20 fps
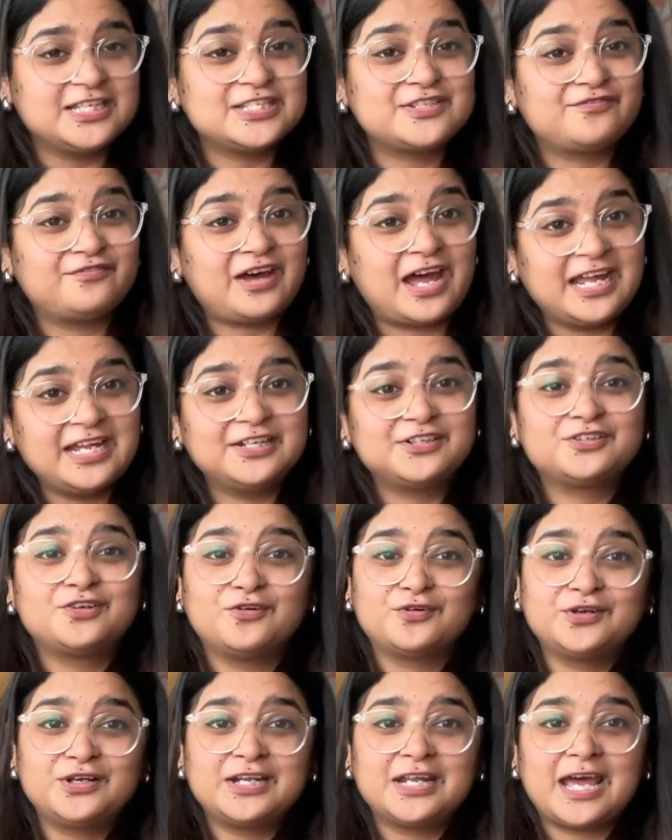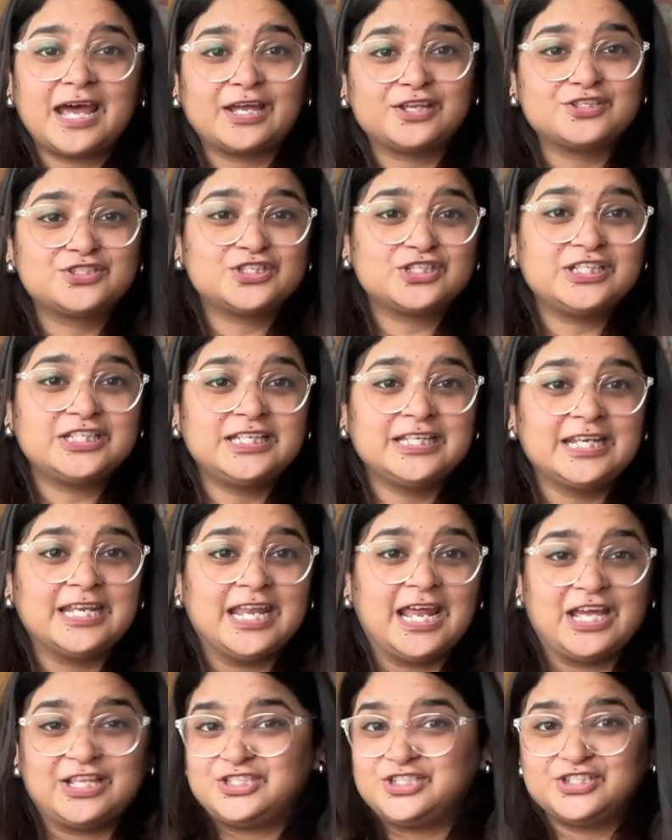white gold actually
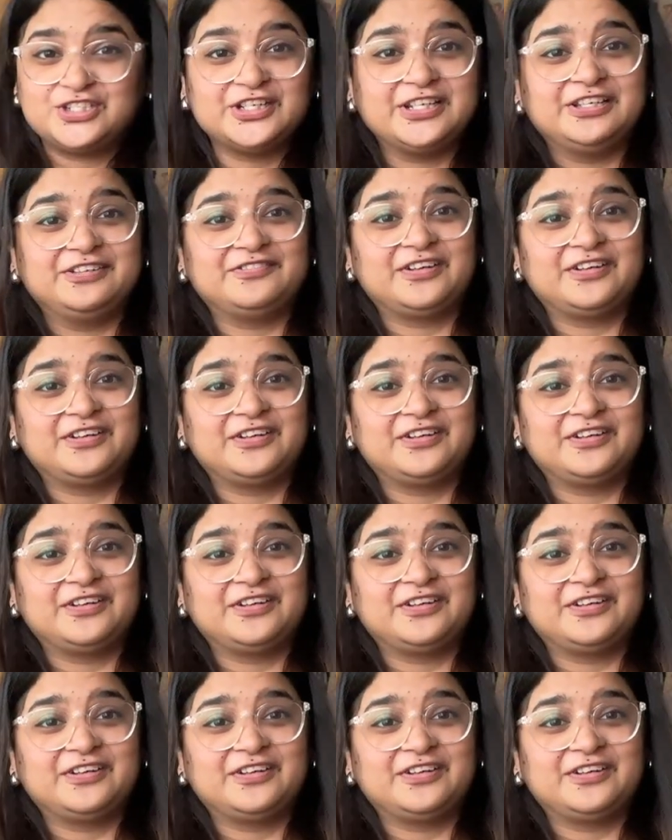naturally